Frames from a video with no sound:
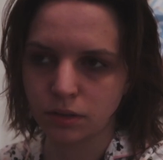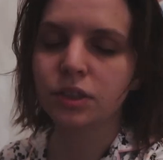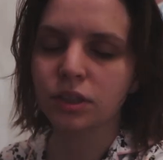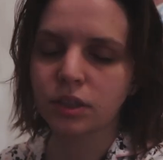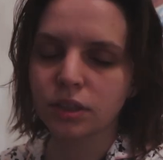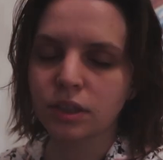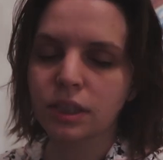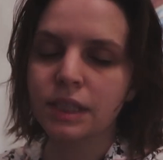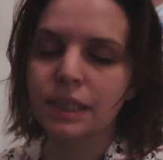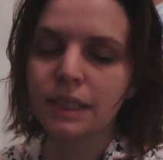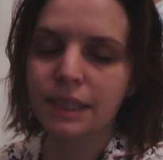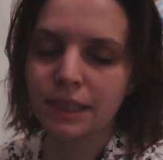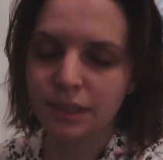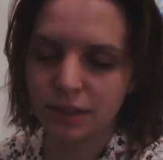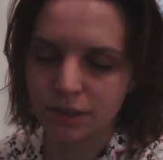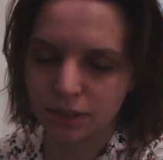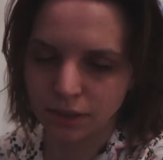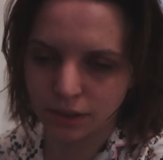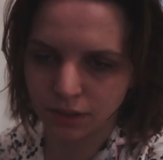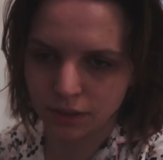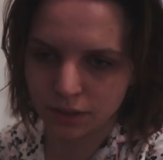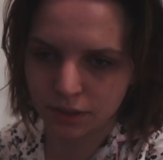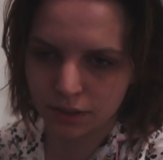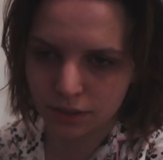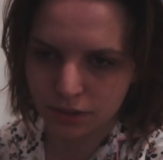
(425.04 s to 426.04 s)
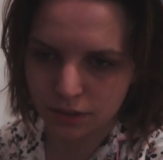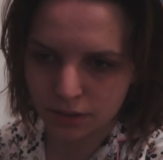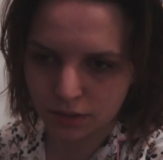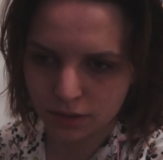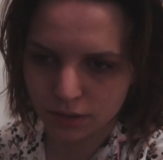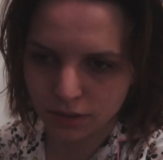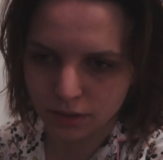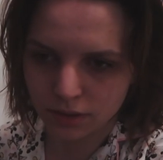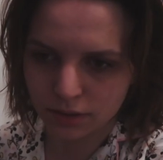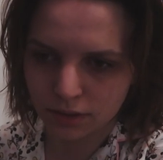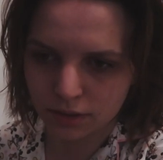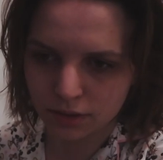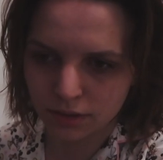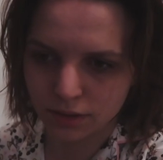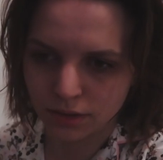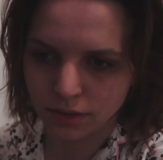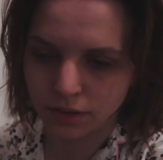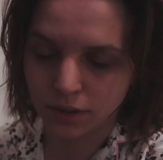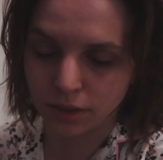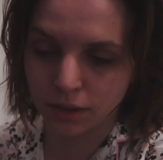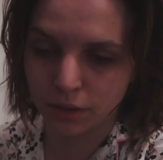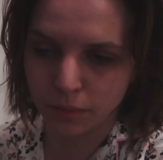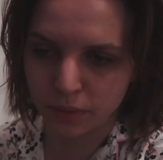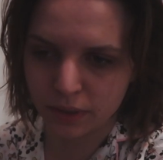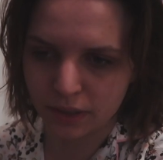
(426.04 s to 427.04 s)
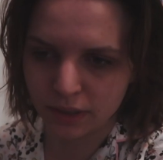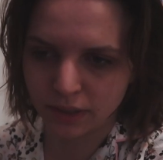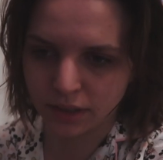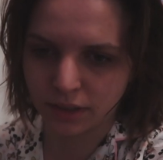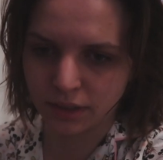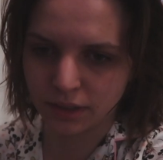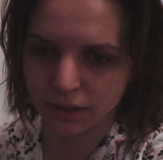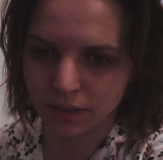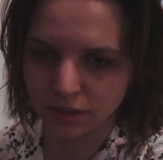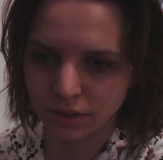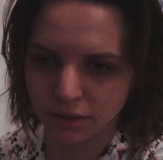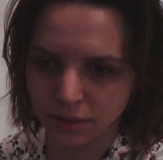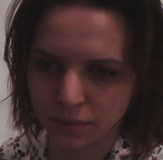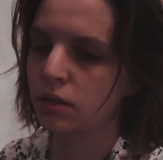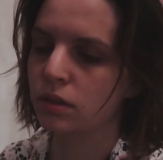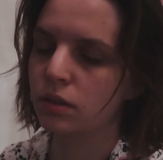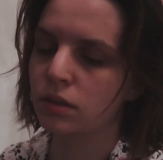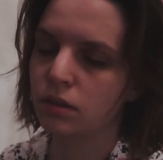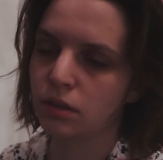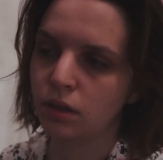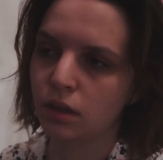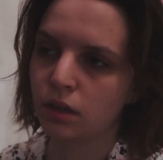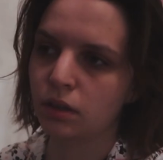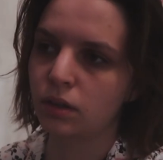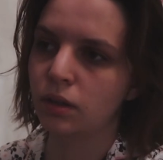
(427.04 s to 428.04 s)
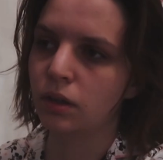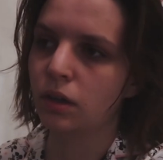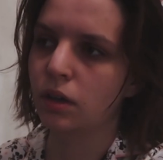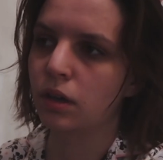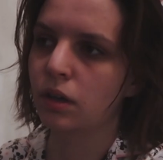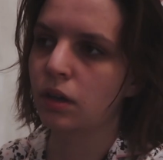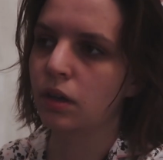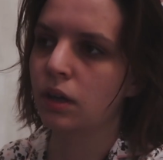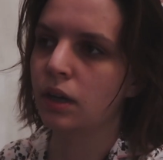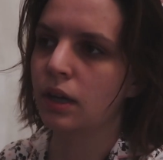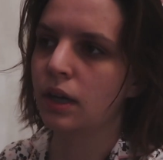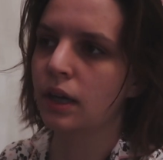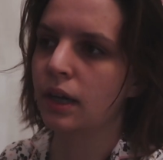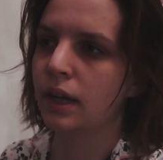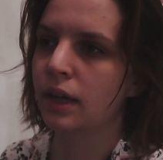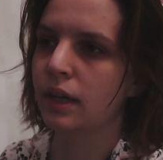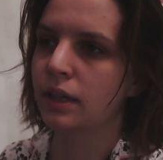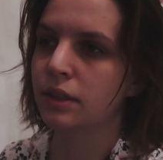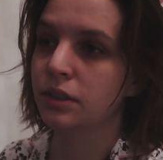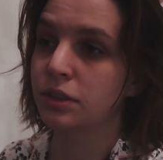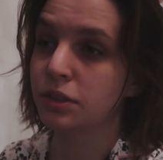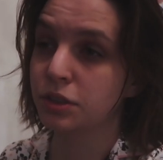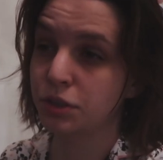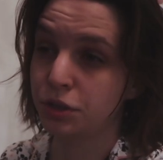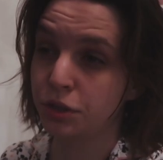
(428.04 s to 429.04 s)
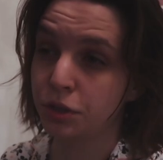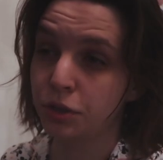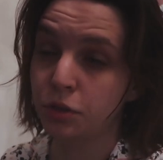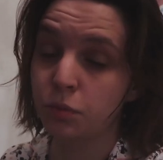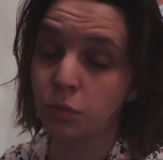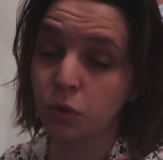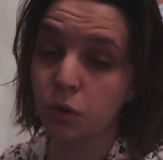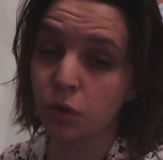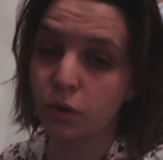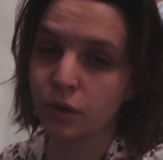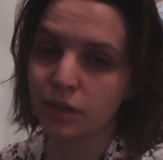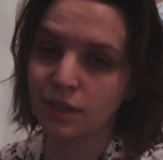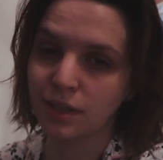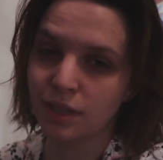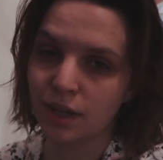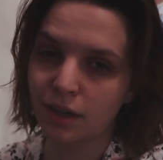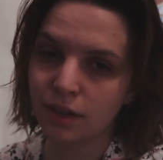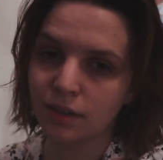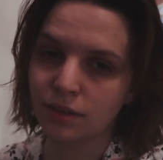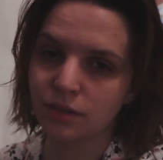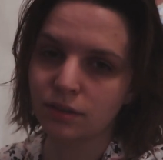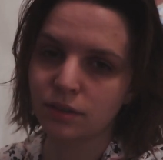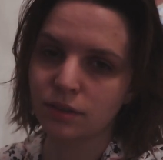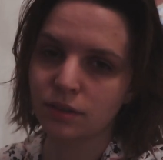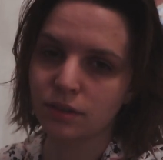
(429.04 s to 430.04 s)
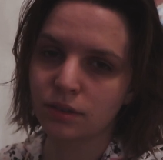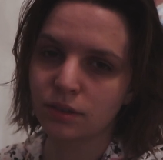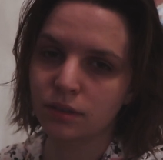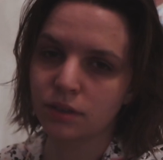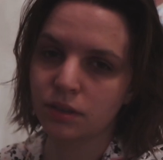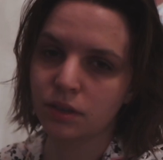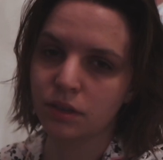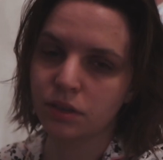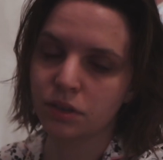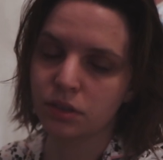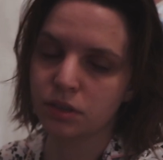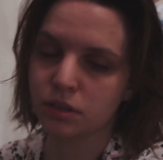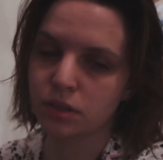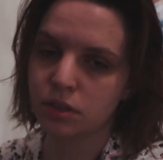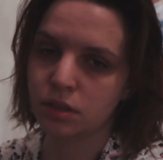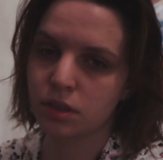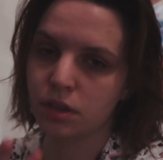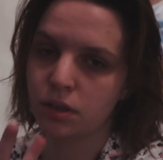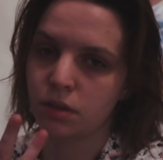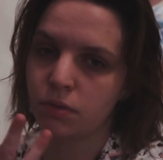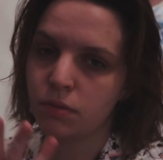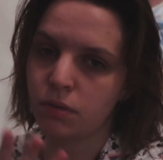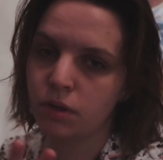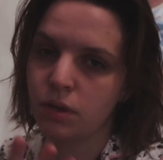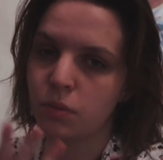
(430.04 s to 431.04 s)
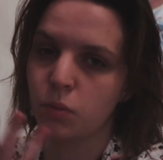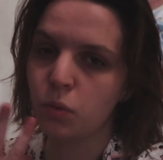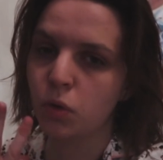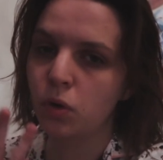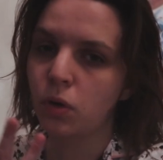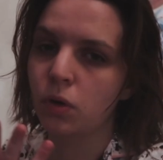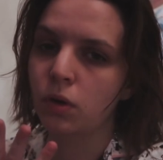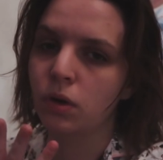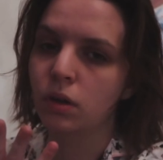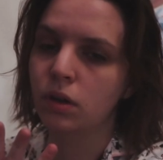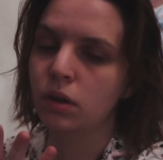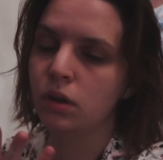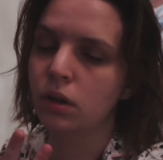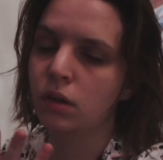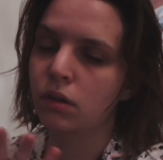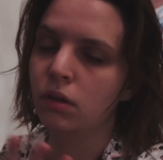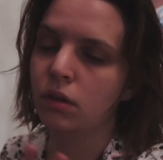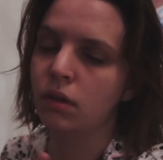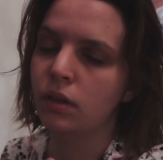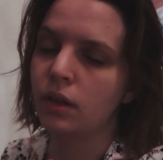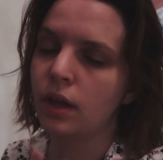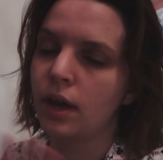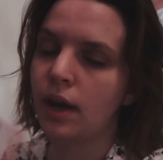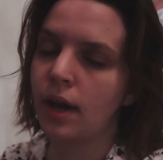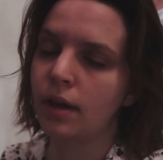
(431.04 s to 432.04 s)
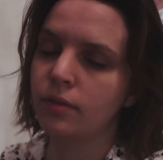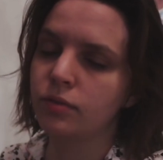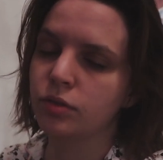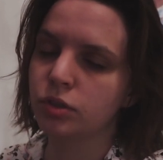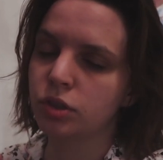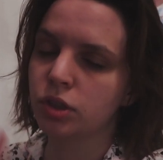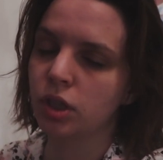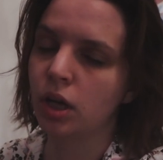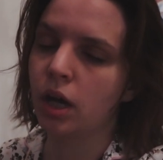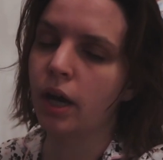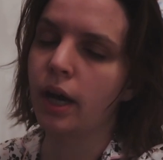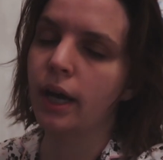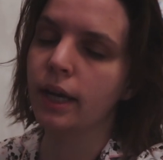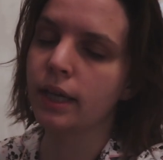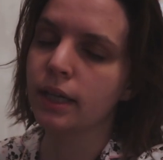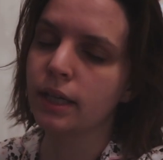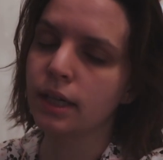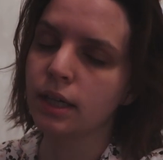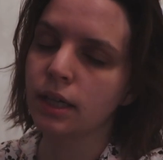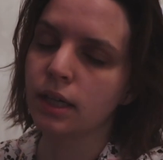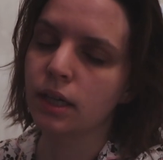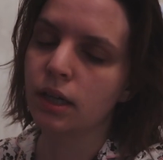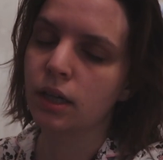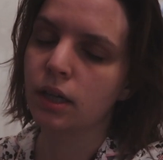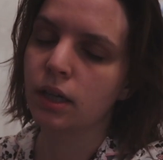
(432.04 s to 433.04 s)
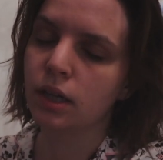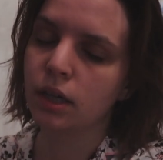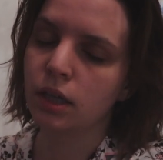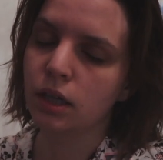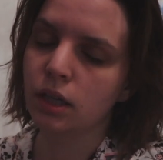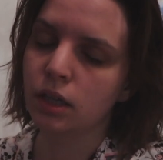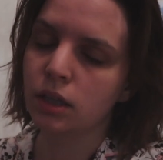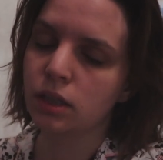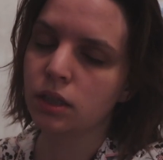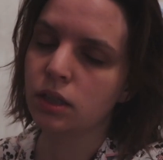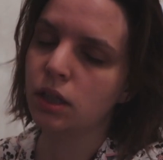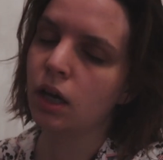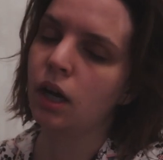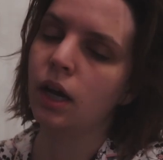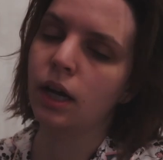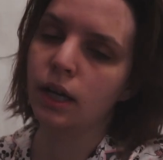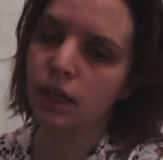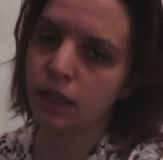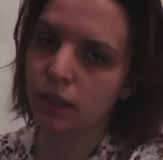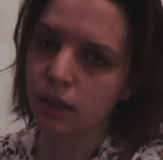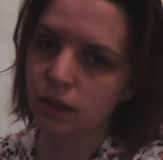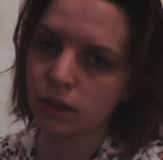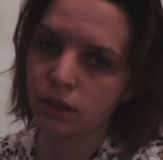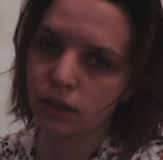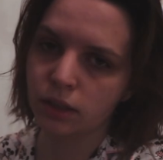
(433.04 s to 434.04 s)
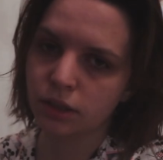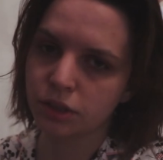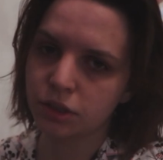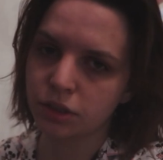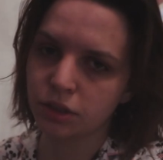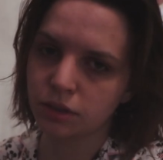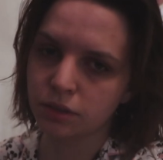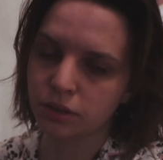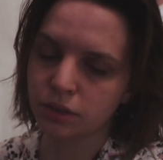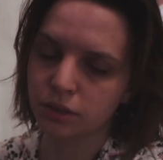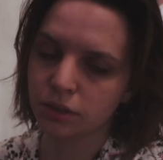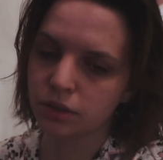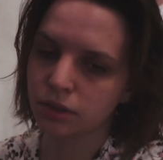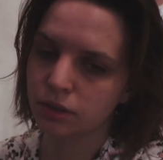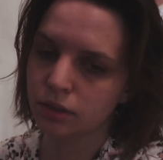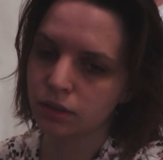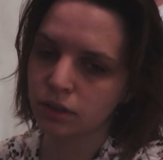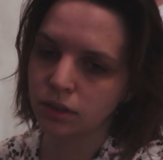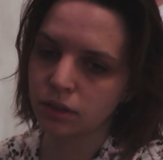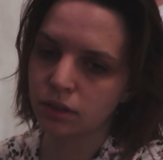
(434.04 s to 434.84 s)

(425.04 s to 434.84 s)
I just listened to the mixes at the third lot. And two more are done. There's just three more that have tiny, tiny little issues.